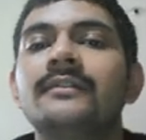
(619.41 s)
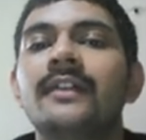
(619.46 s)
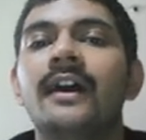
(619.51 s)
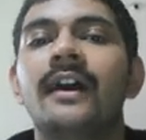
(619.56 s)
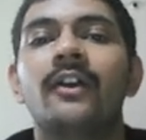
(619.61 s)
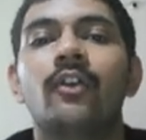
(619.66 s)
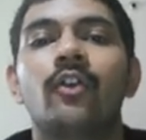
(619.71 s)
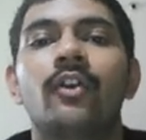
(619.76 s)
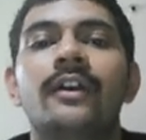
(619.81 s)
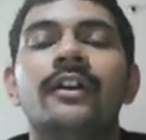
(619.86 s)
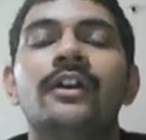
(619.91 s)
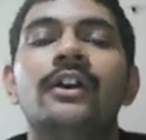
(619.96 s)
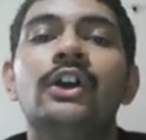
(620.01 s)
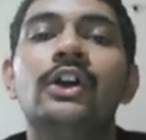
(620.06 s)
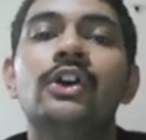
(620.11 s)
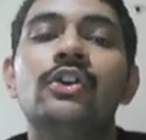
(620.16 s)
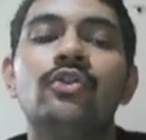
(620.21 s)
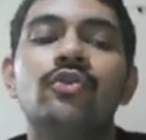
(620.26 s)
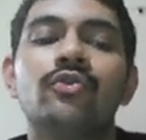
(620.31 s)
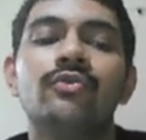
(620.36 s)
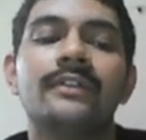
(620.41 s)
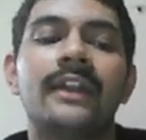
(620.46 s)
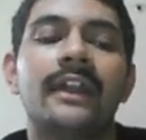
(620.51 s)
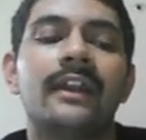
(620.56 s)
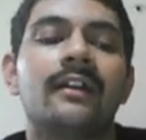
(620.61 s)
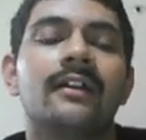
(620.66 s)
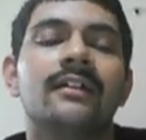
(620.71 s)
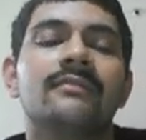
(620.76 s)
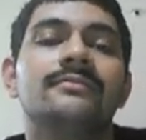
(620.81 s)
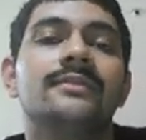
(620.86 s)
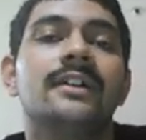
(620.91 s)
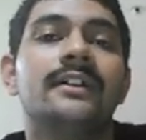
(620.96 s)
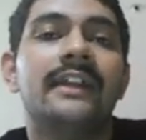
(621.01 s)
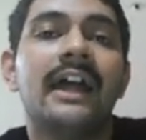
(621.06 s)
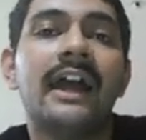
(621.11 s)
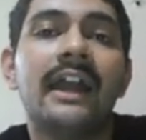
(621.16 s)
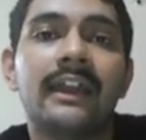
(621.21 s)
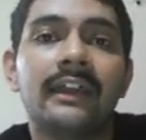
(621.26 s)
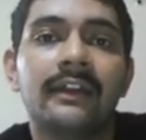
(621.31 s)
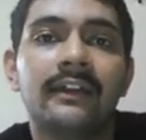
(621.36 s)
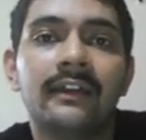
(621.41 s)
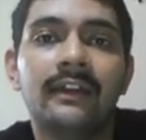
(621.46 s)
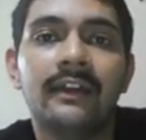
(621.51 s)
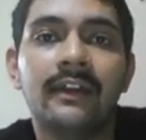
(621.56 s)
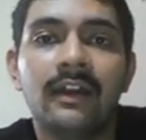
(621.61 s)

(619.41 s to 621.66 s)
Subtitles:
thyroid to take up the dye.